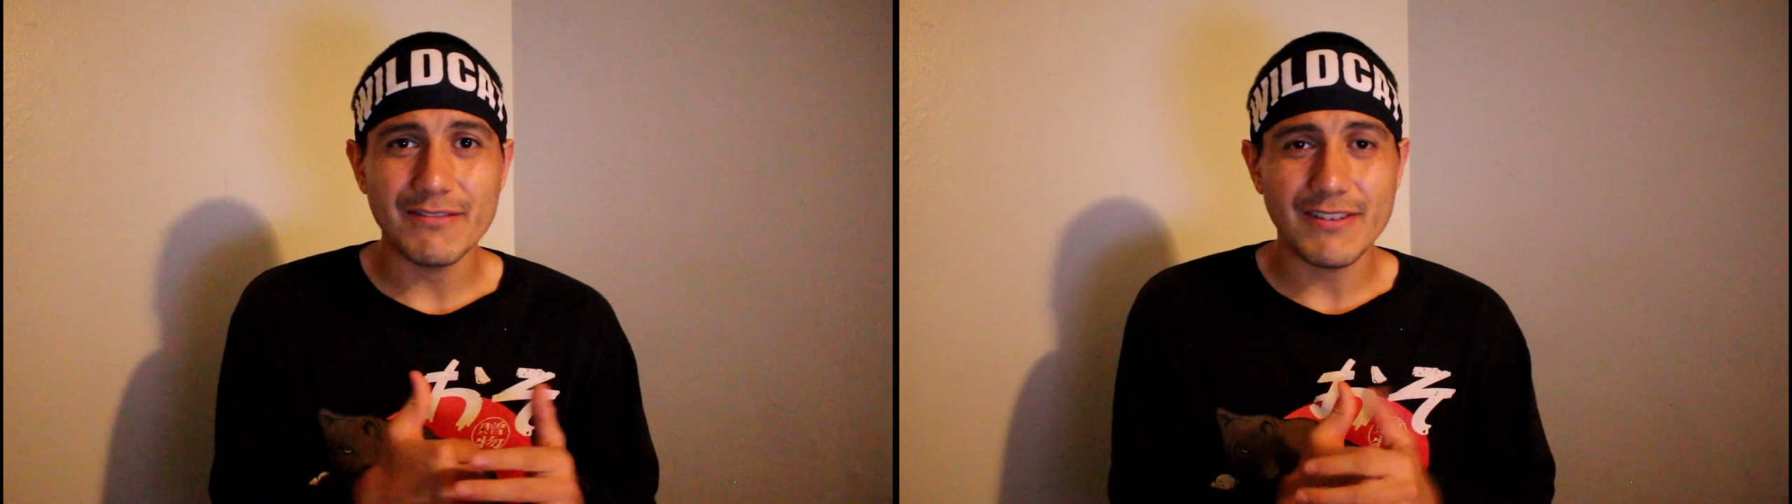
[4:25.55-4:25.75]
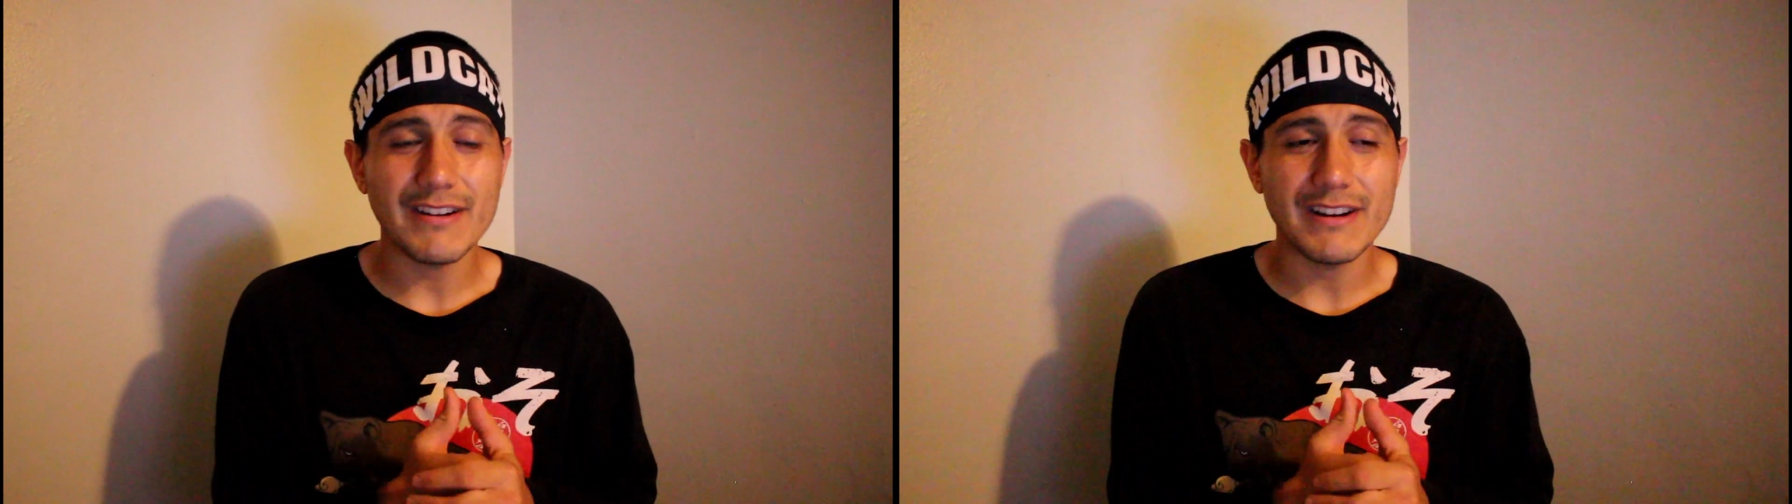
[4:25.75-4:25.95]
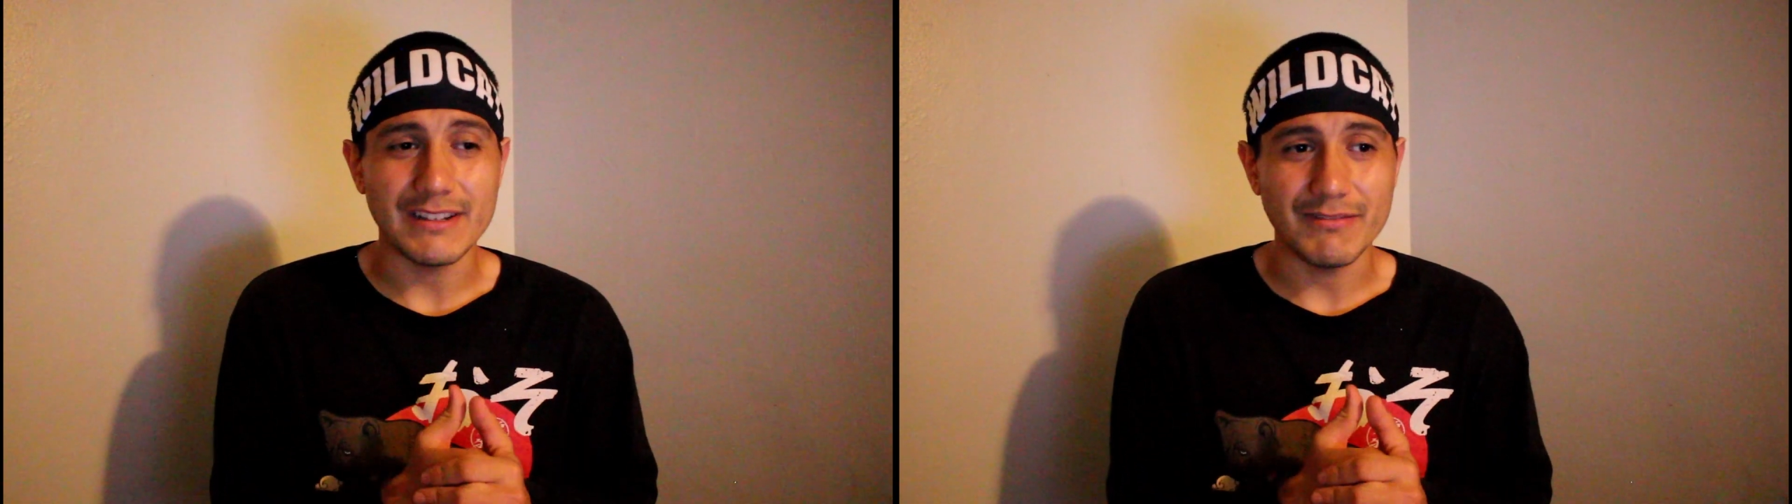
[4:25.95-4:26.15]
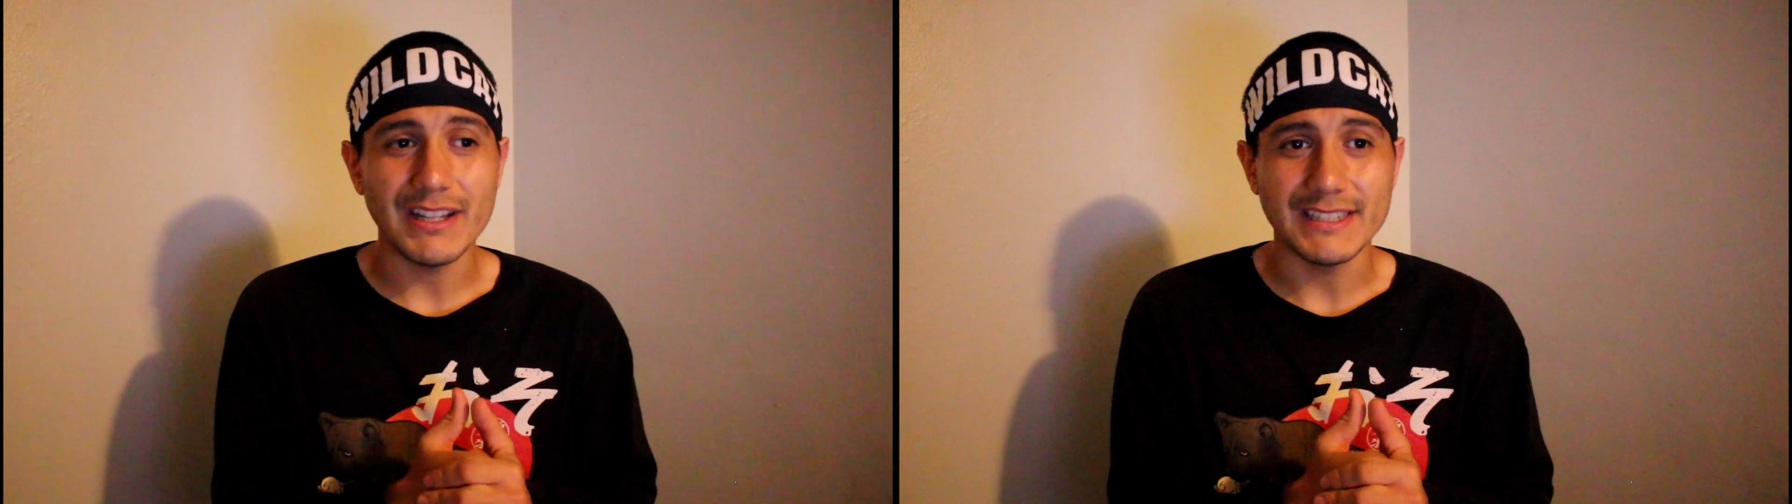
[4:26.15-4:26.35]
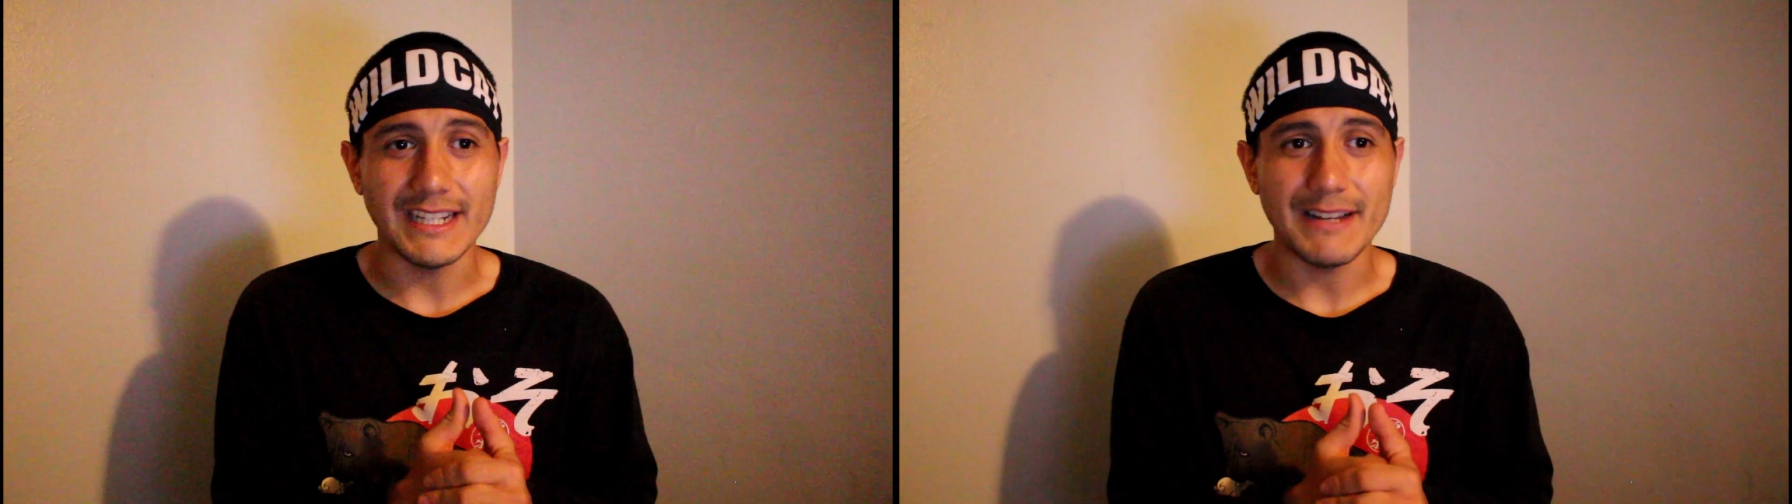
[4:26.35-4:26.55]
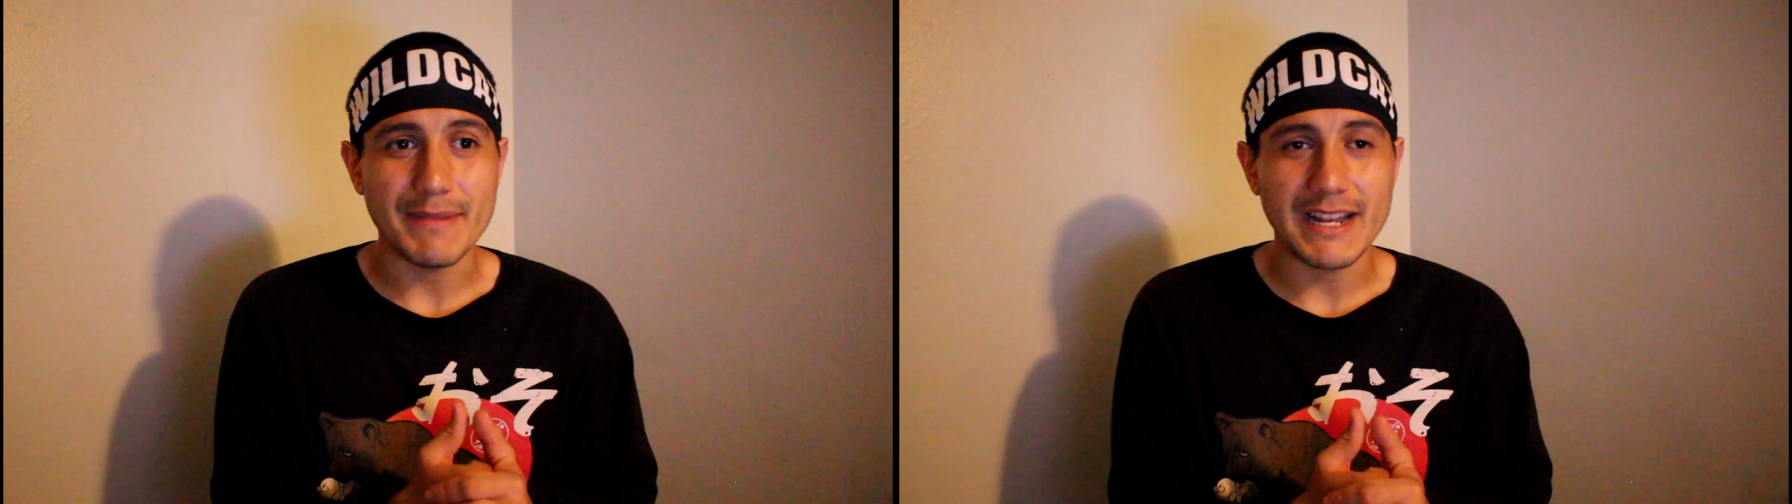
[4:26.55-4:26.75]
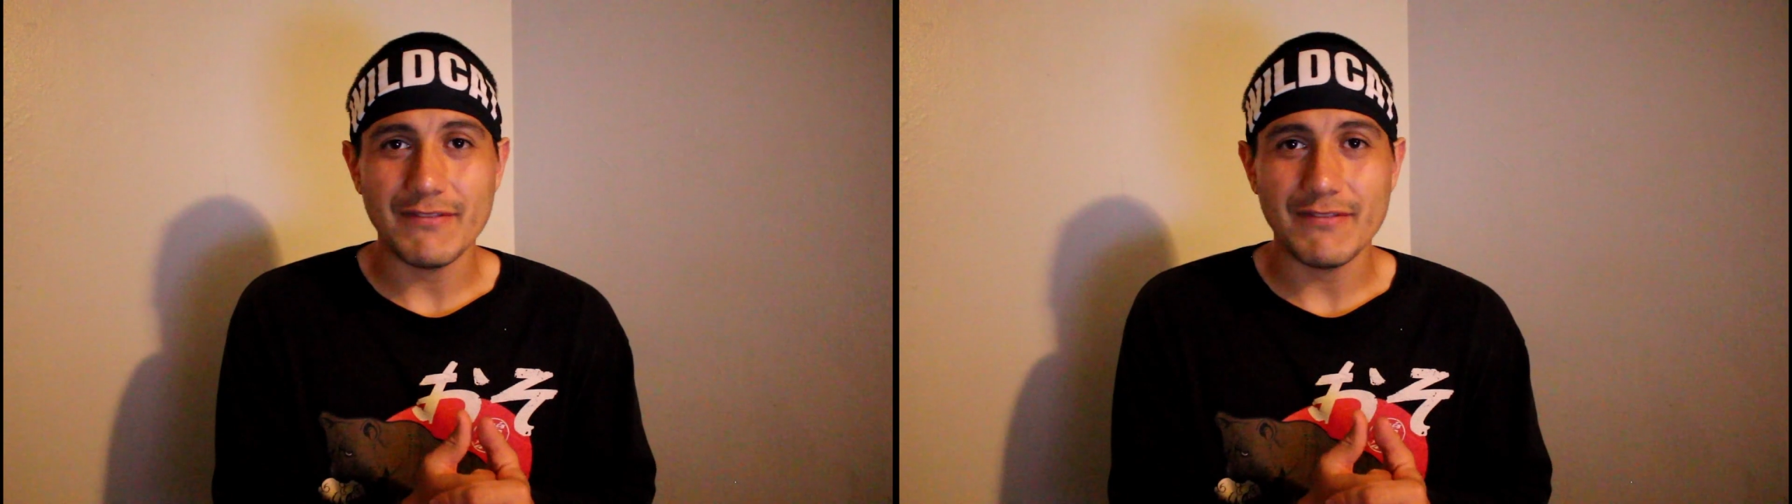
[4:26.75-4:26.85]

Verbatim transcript: very well done, man.